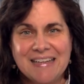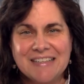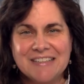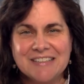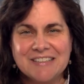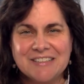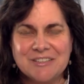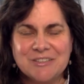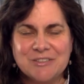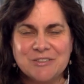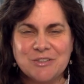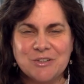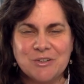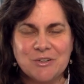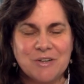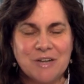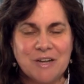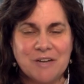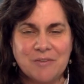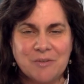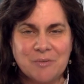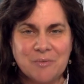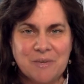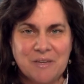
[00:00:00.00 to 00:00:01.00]
So don't
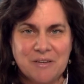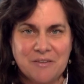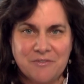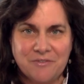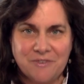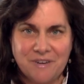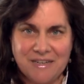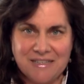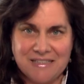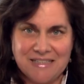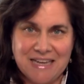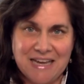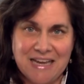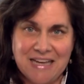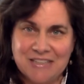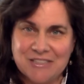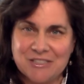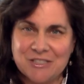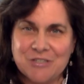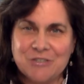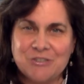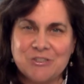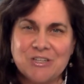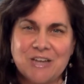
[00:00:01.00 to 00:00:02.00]
ever be afraid to
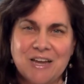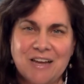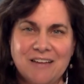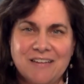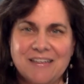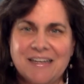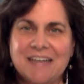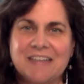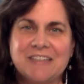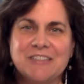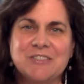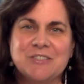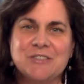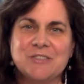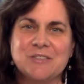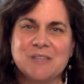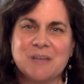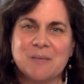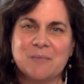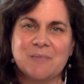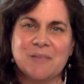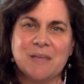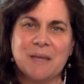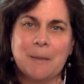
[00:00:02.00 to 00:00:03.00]
ask your child how to do
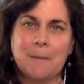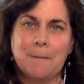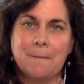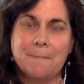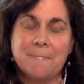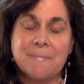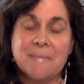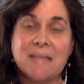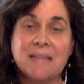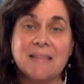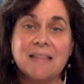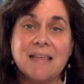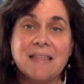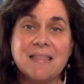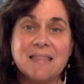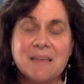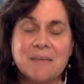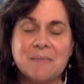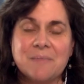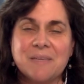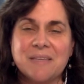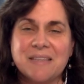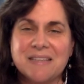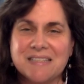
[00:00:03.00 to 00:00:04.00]
something. Let
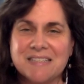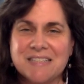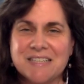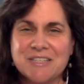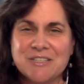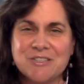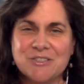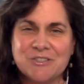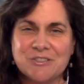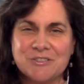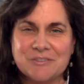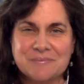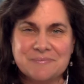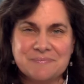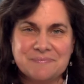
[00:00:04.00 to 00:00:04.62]
them be the teacher.